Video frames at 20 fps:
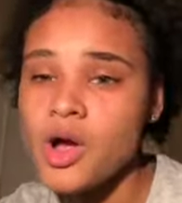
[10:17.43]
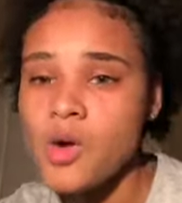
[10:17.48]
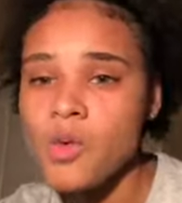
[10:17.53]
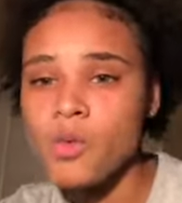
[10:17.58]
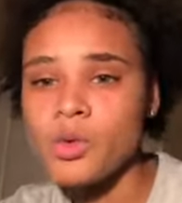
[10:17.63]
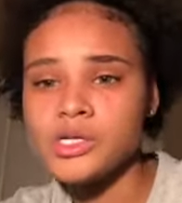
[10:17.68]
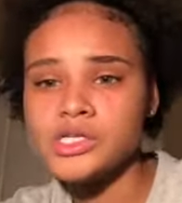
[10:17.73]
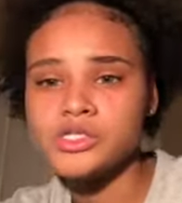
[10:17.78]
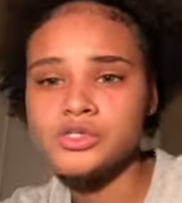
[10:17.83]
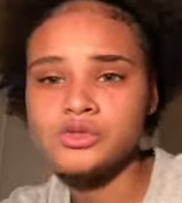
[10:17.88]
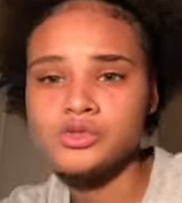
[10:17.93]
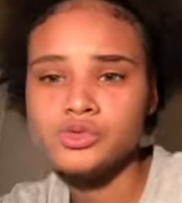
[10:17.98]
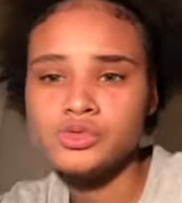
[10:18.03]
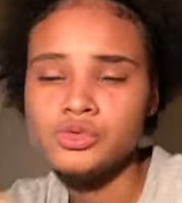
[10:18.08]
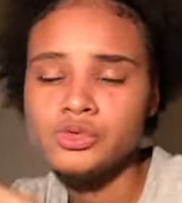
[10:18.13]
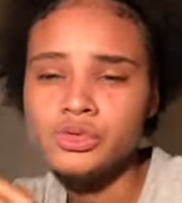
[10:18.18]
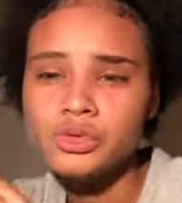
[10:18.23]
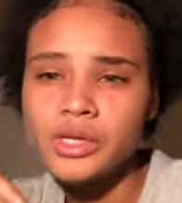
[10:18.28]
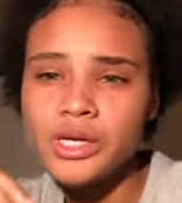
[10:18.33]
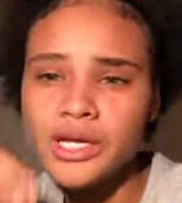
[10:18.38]
Once you
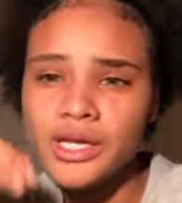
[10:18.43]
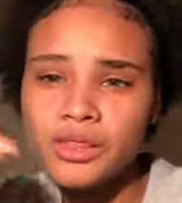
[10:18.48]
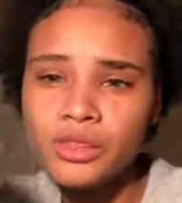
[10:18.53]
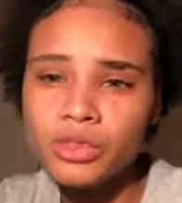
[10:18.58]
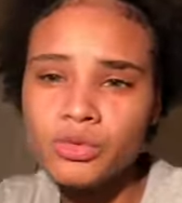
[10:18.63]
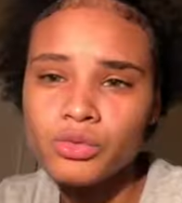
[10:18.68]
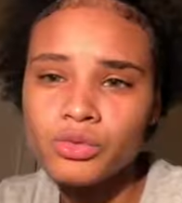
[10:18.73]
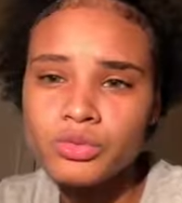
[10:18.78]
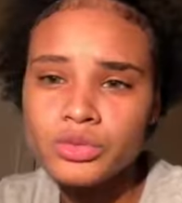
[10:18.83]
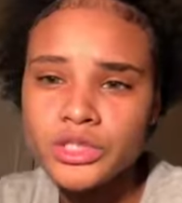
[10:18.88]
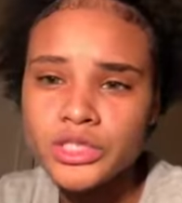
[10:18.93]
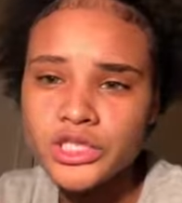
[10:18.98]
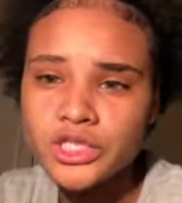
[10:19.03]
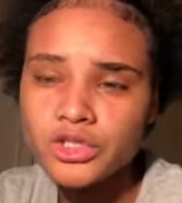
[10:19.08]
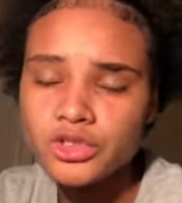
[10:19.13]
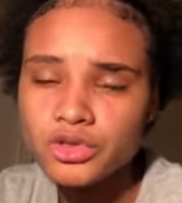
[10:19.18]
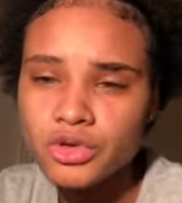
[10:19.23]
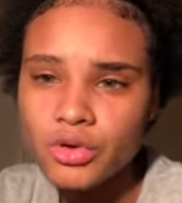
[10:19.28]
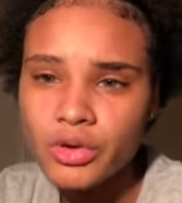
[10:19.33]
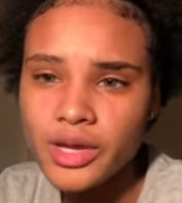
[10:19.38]
do it through
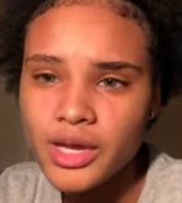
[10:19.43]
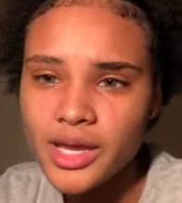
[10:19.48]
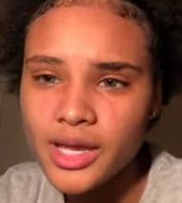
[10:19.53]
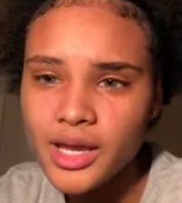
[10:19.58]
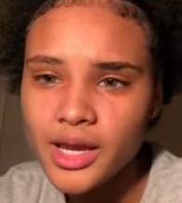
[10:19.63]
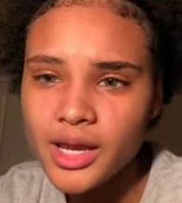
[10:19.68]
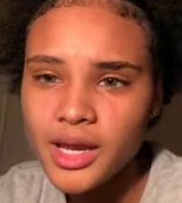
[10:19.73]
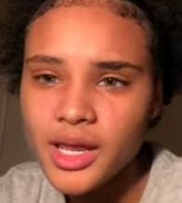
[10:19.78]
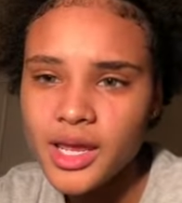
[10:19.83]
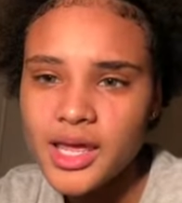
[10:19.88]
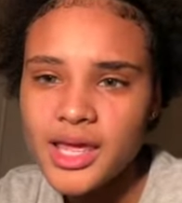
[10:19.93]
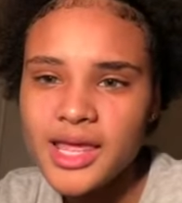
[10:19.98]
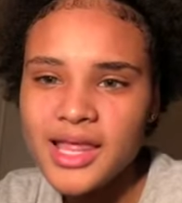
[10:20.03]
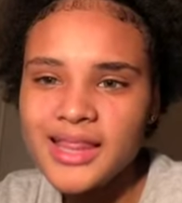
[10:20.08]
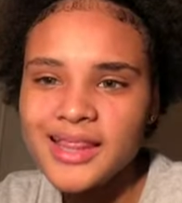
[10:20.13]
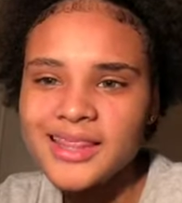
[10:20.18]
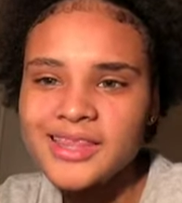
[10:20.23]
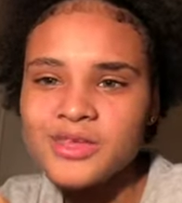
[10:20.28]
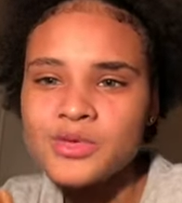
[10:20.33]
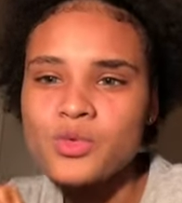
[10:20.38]
DistroKid,
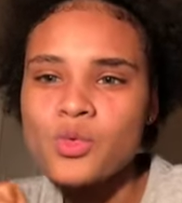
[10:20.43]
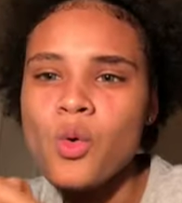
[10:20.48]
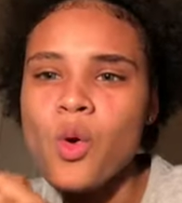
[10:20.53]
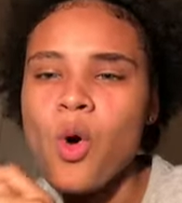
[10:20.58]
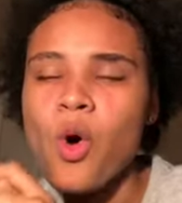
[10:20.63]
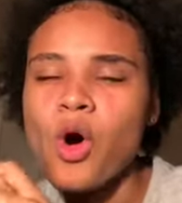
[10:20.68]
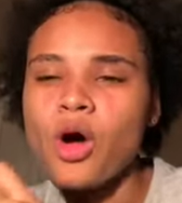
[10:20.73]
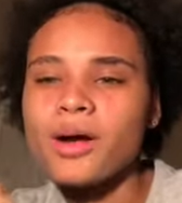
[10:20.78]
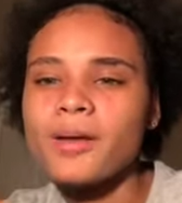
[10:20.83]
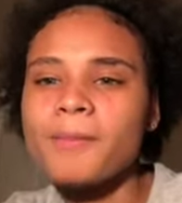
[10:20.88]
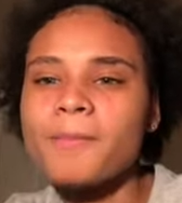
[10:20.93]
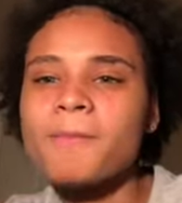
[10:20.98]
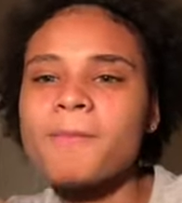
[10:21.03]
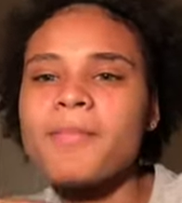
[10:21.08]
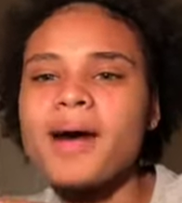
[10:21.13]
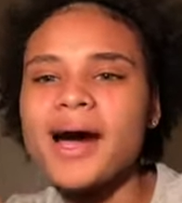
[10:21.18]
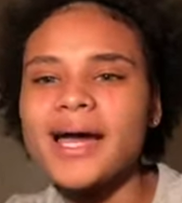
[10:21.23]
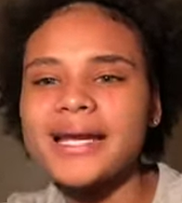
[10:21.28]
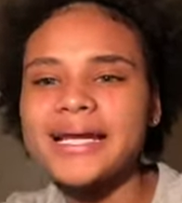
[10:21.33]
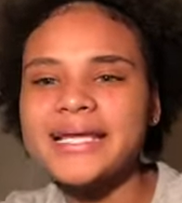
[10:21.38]
you
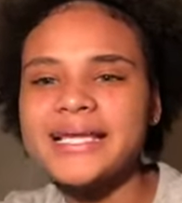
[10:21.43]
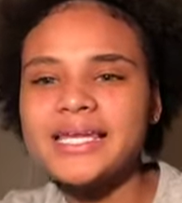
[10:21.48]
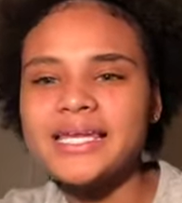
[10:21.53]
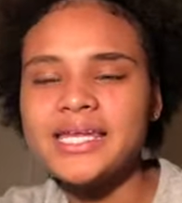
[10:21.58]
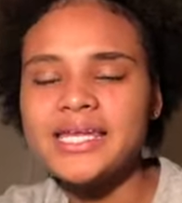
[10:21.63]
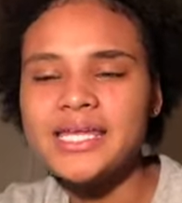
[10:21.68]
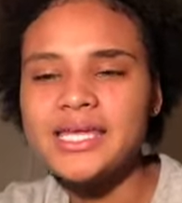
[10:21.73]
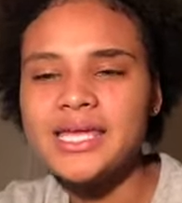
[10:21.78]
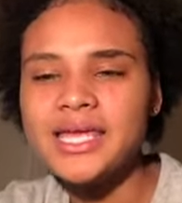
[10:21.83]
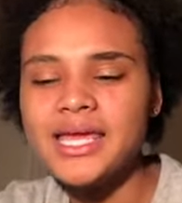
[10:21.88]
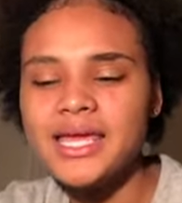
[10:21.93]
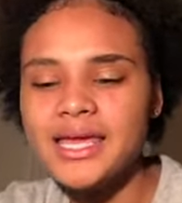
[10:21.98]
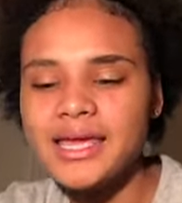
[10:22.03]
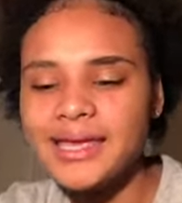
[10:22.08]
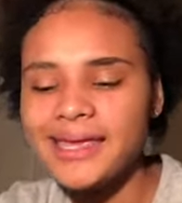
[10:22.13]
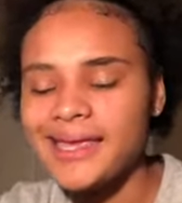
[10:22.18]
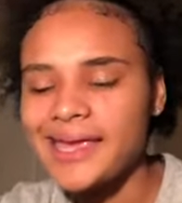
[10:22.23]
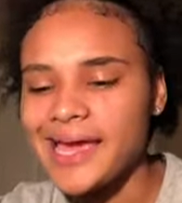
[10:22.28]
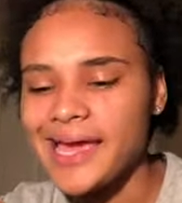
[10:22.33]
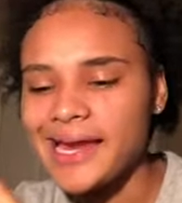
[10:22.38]
automatically
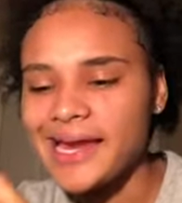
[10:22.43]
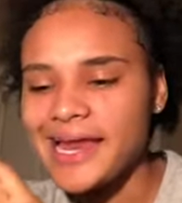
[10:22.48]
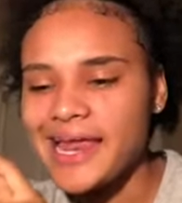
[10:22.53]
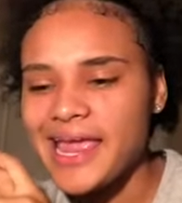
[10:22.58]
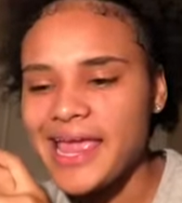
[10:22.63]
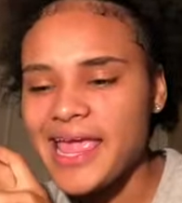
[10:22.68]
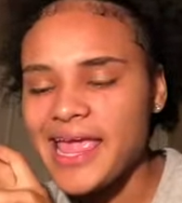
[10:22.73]
get